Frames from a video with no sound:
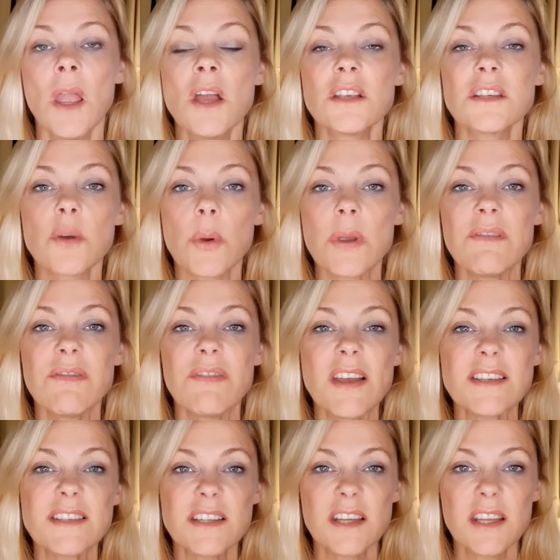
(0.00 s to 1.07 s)
So
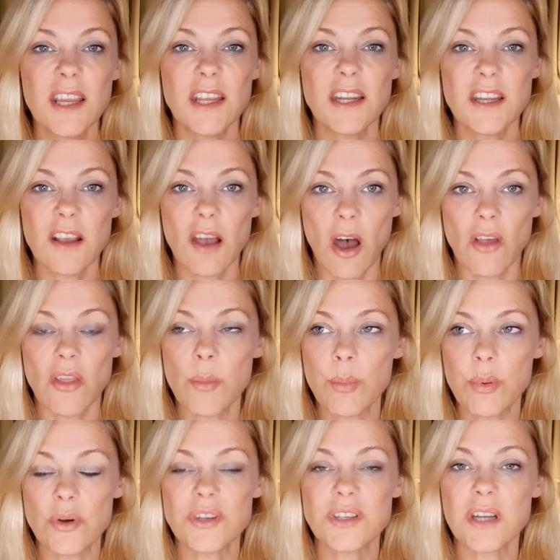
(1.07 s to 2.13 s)
investing in the other
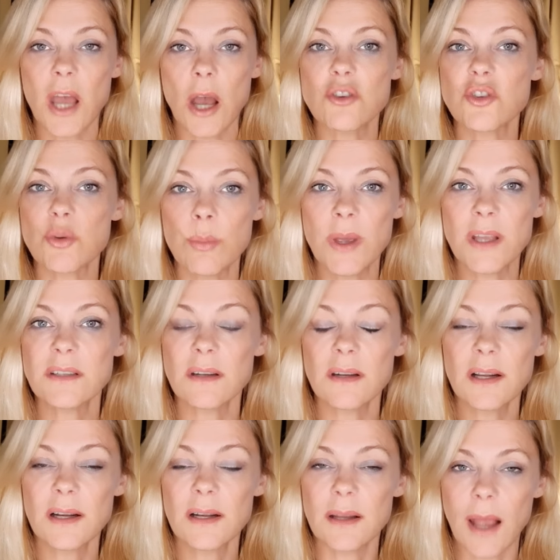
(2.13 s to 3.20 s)
person
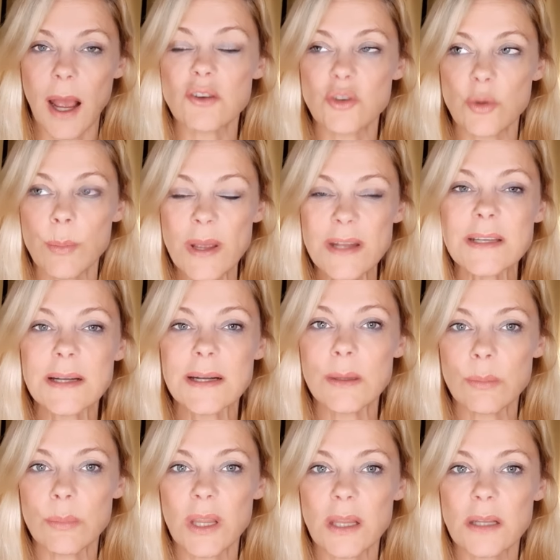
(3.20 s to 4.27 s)
automatically
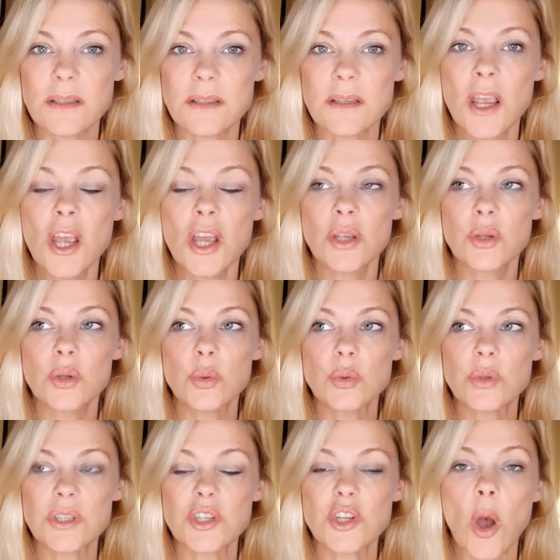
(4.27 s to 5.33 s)
means you
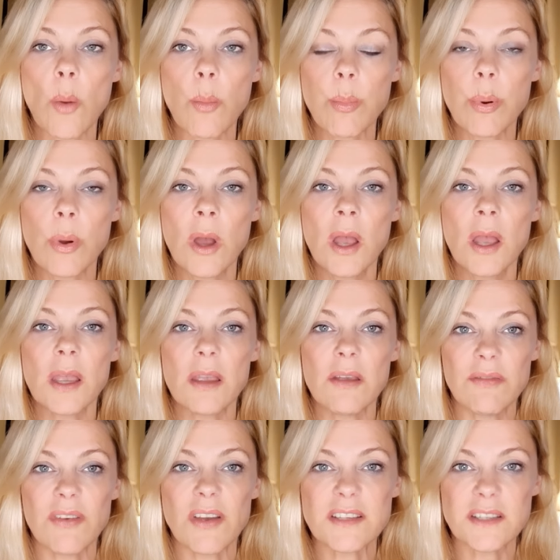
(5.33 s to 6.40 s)
stop
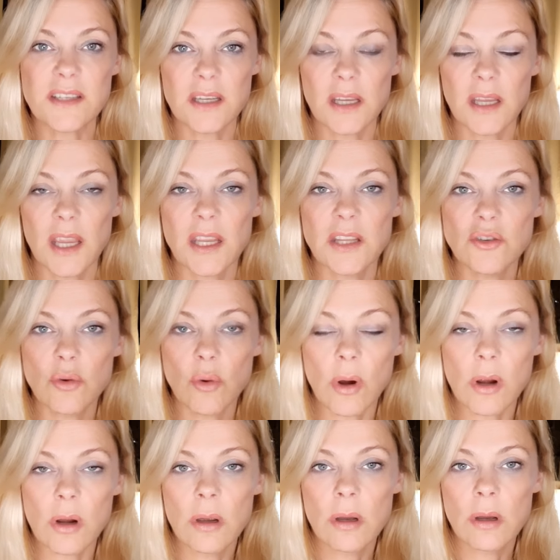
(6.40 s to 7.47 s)
investing in
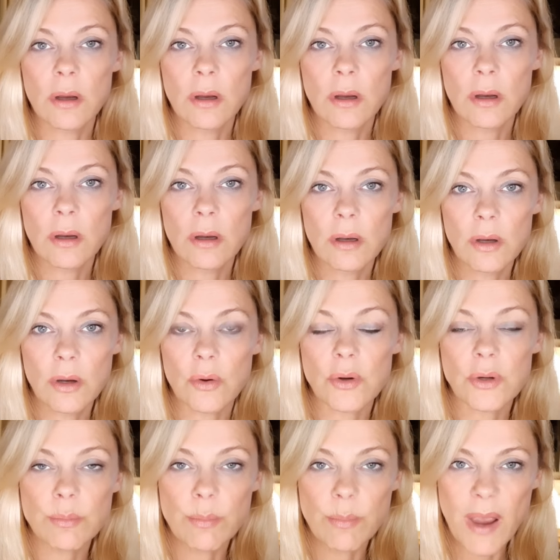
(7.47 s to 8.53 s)
your
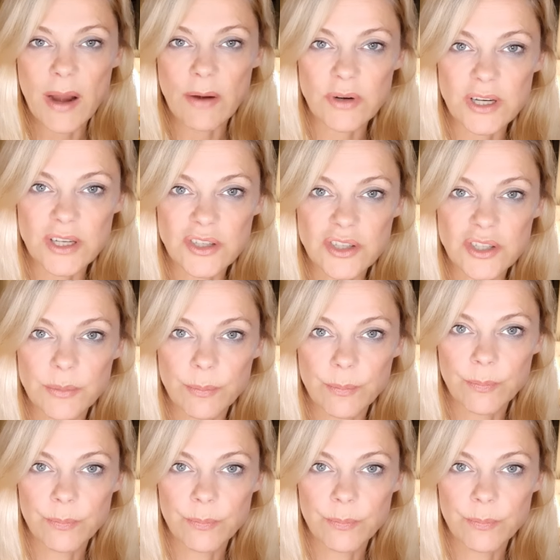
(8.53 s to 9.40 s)
current marriage.